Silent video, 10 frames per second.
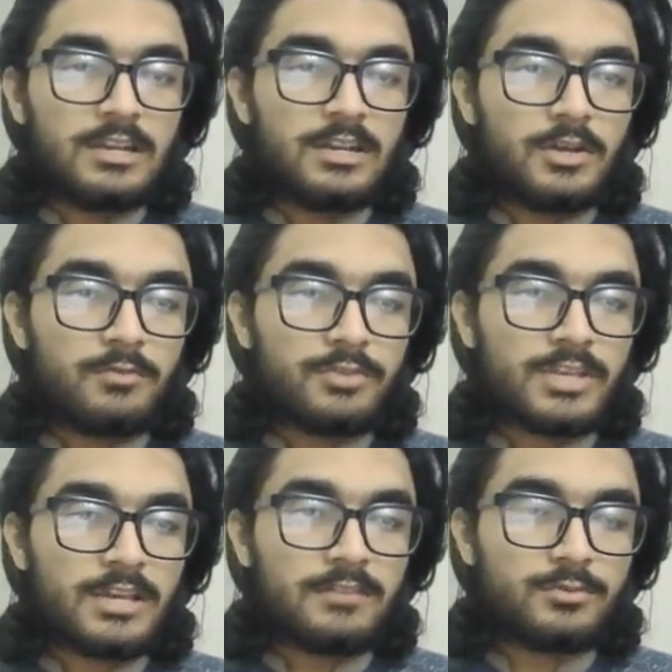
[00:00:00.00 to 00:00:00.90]
Now we
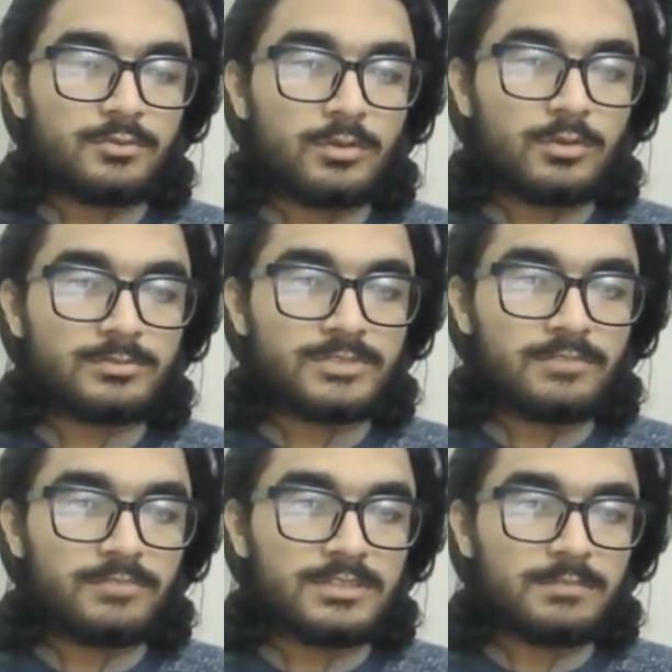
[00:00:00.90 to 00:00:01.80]
have two
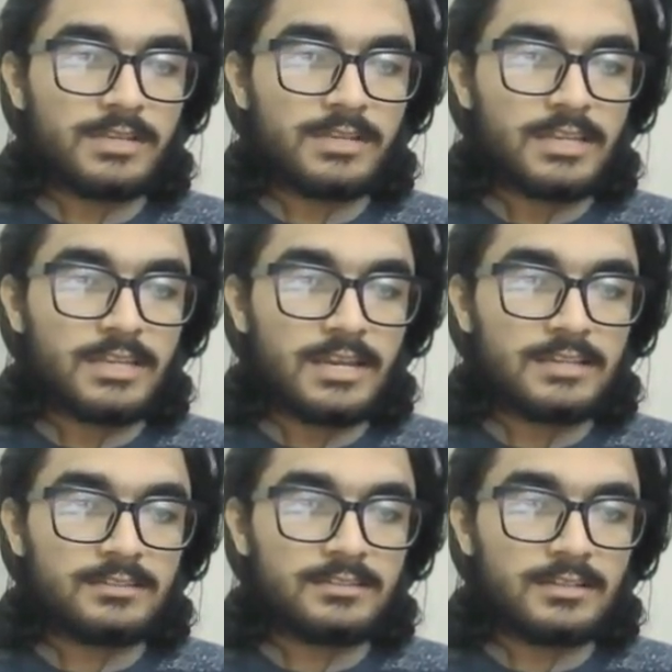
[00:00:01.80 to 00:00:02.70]
options, with the plain
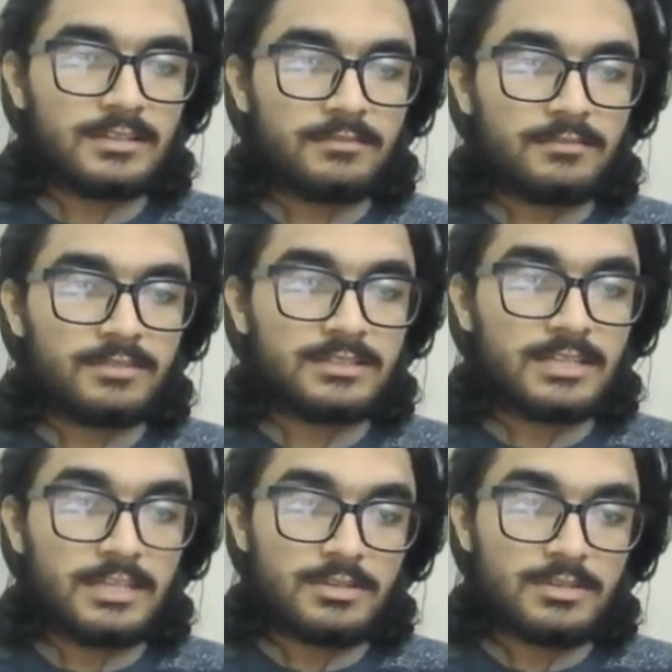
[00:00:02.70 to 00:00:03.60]
and the with
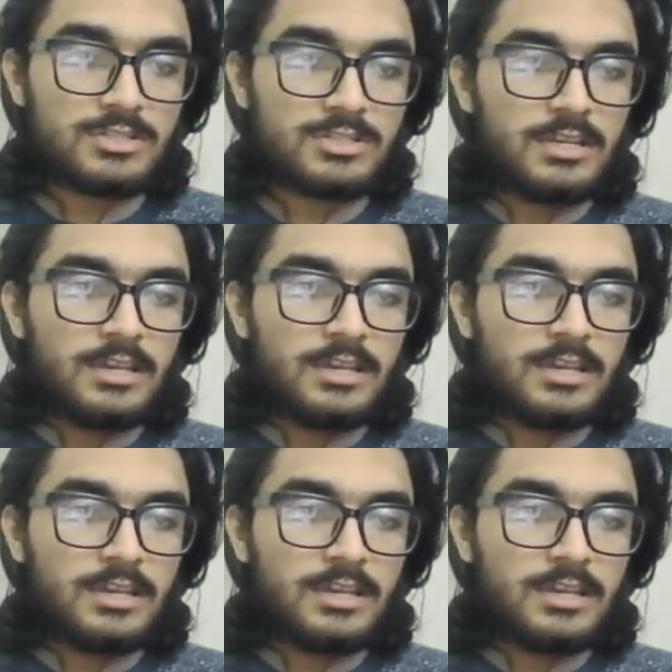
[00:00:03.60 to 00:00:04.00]
the image.